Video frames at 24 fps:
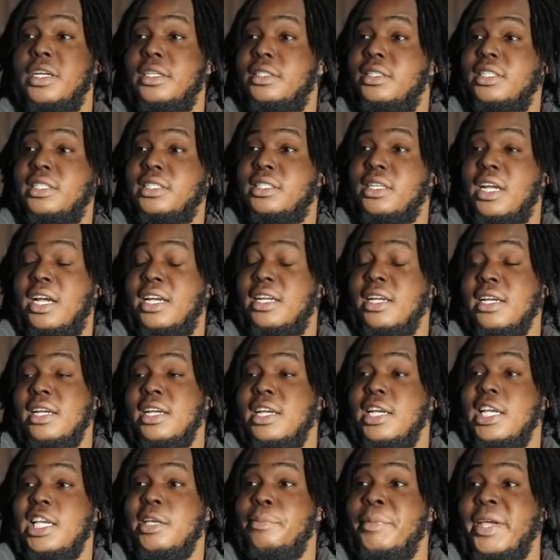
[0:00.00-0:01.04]
It's mm. just like
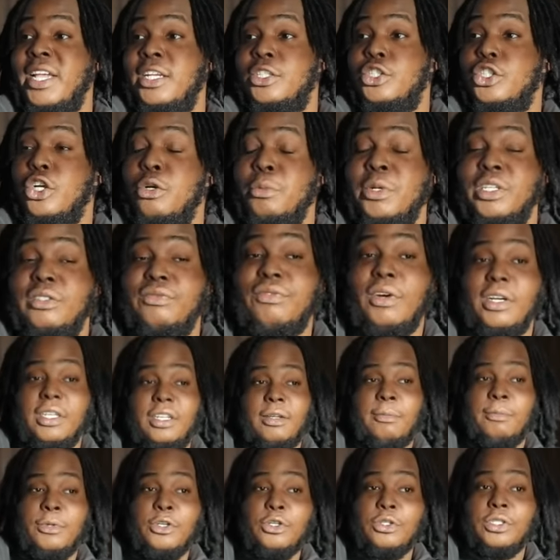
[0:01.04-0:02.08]
he made so much
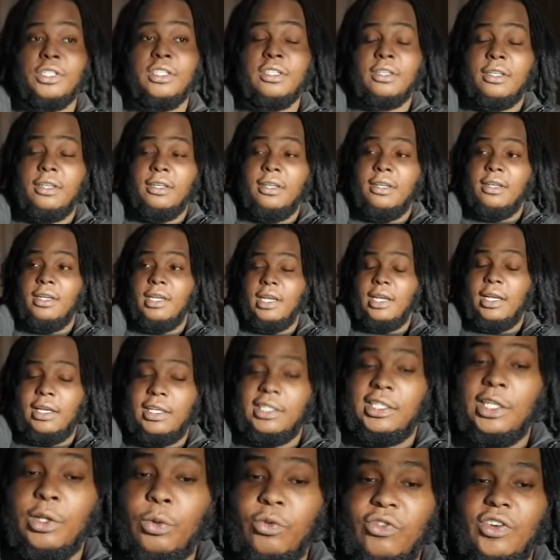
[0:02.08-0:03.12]
fucking music
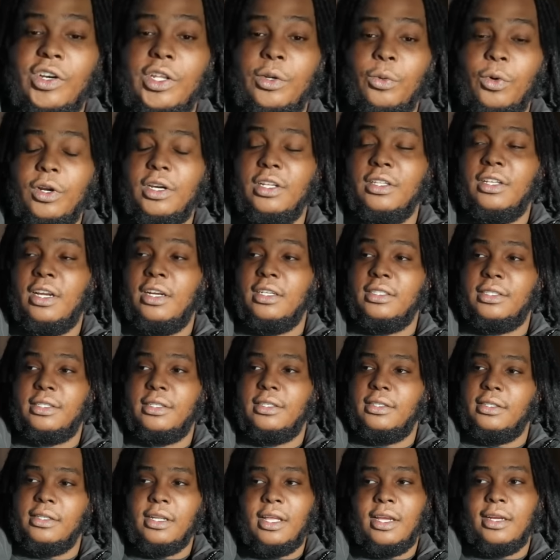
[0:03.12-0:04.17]
because he really wanted that
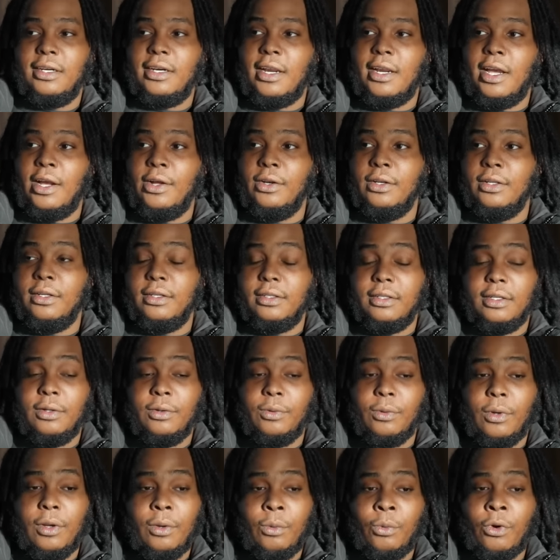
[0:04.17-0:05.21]
shit, and like now look, it,
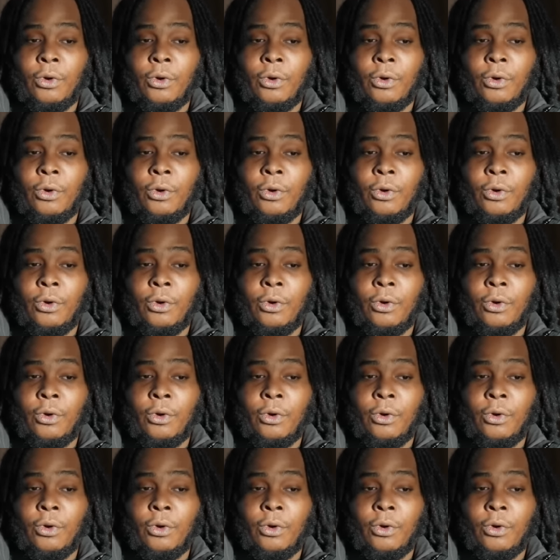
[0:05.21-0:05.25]
it